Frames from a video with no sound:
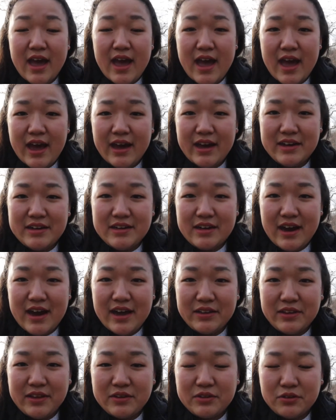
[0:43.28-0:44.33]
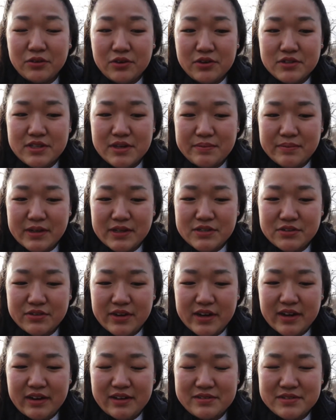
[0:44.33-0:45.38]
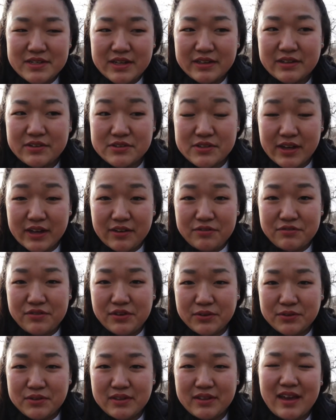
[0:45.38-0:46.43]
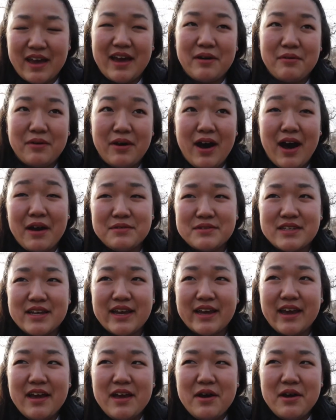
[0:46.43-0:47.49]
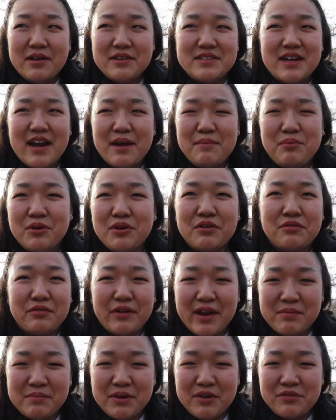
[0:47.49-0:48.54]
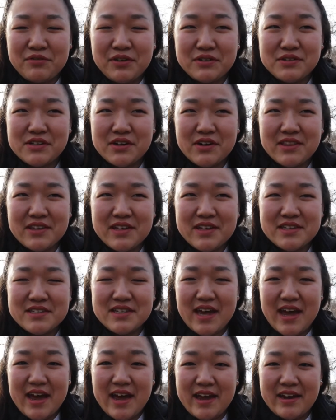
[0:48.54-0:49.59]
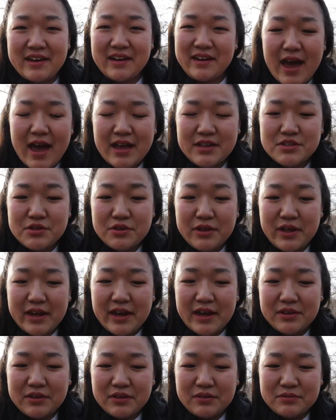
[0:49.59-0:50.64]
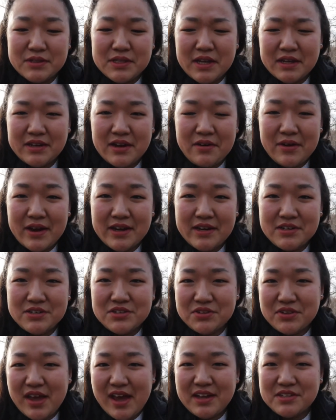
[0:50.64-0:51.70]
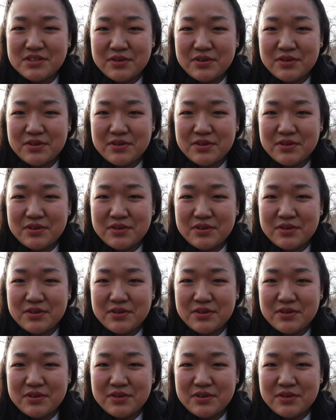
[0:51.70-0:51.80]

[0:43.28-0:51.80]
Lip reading: And I looked at my screen and I was there's a filter. Well, I was did I put a rainbow filter on this? And so I was no, I didn't do that.